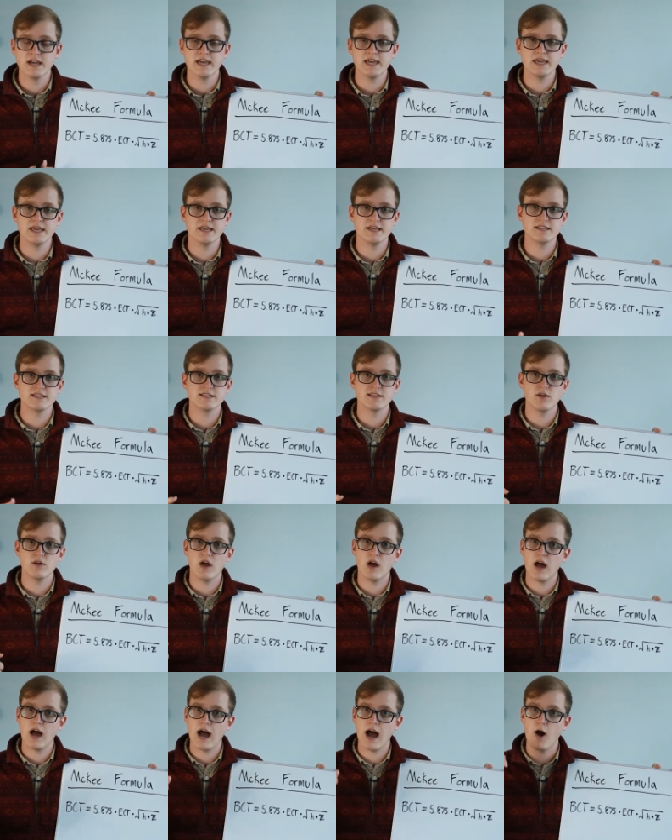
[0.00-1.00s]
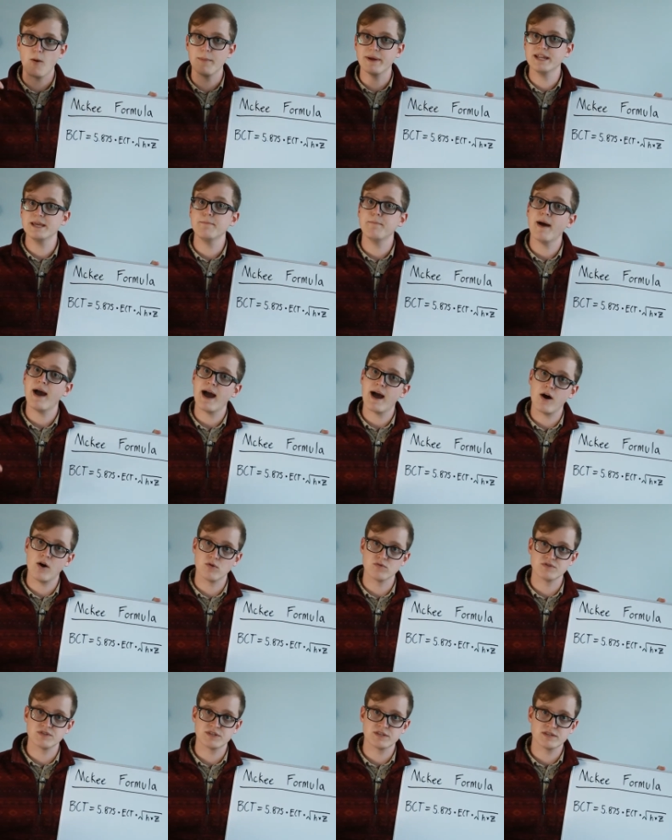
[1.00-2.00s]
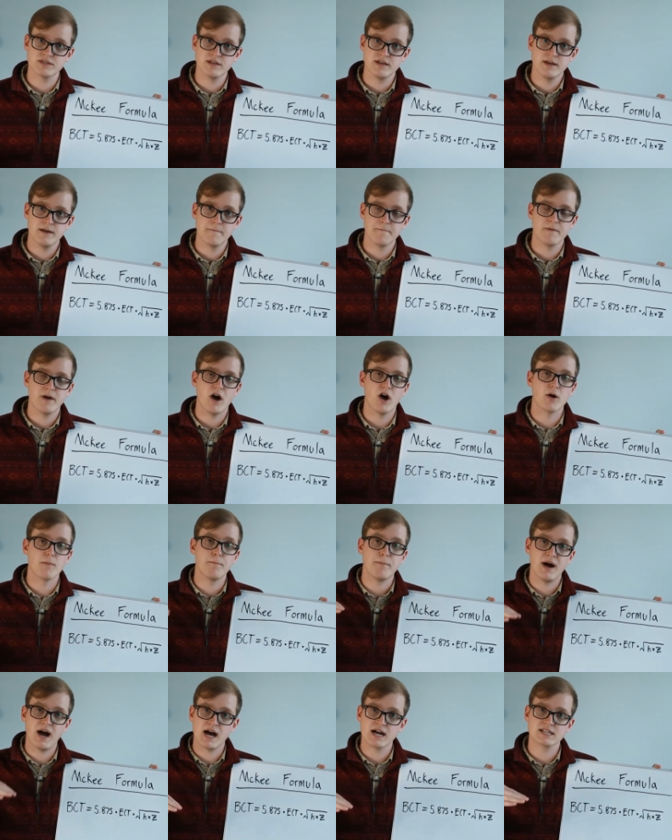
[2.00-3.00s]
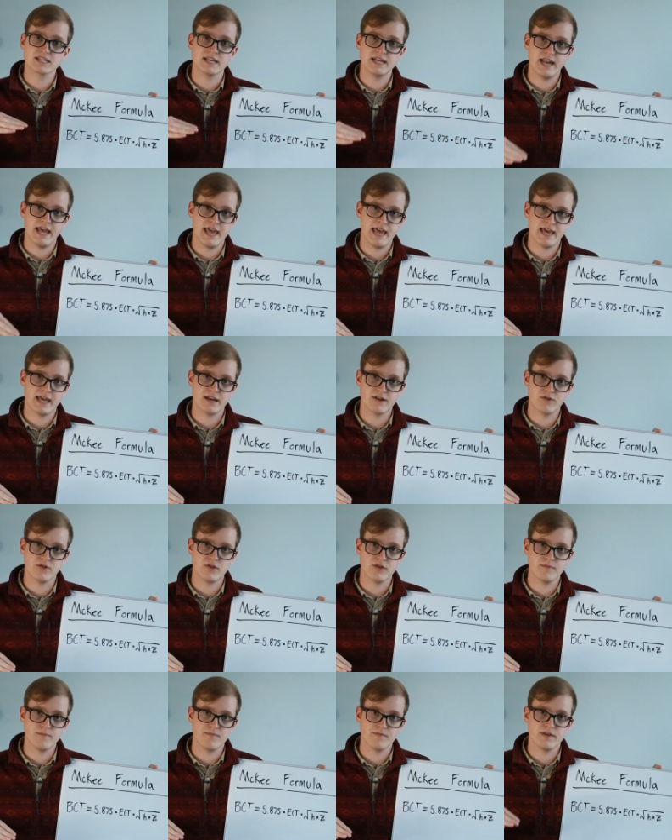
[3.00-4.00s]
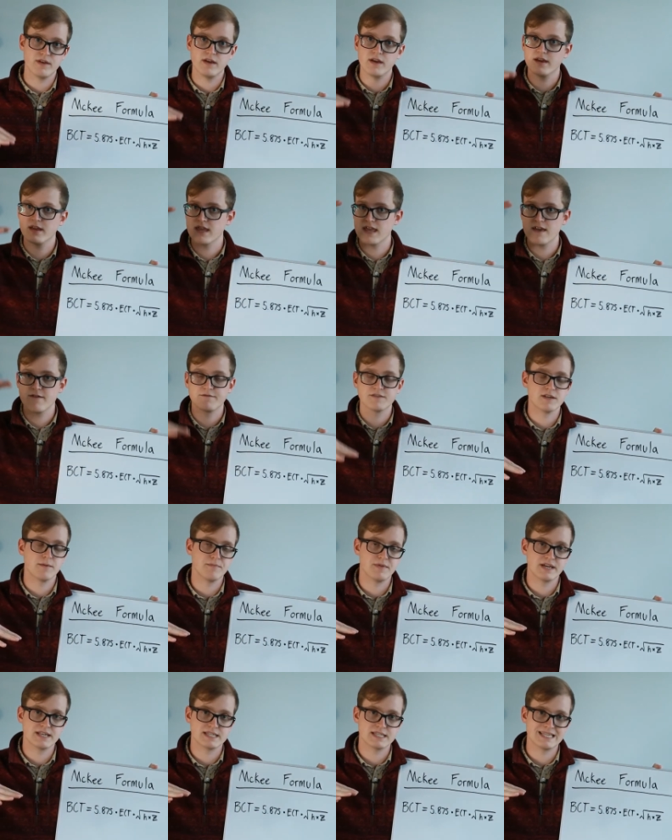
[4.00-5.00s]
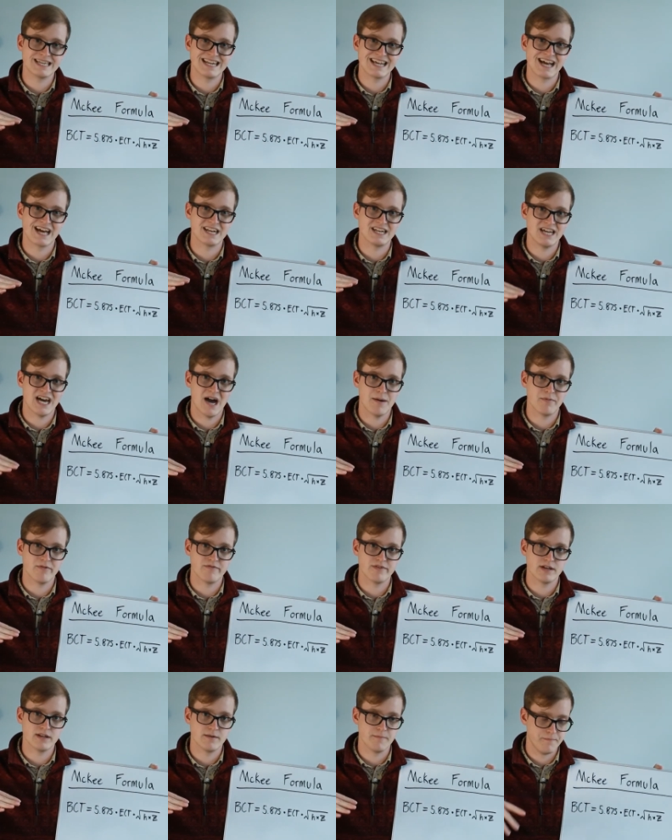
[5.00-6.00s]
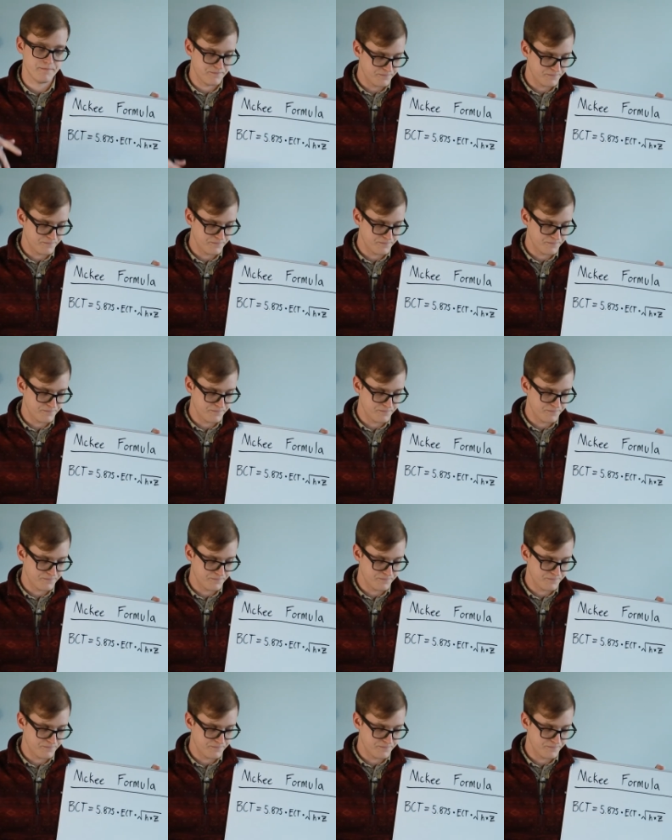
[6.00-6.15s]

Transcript: is how many pounds our box can handle if something's sitting on top of it.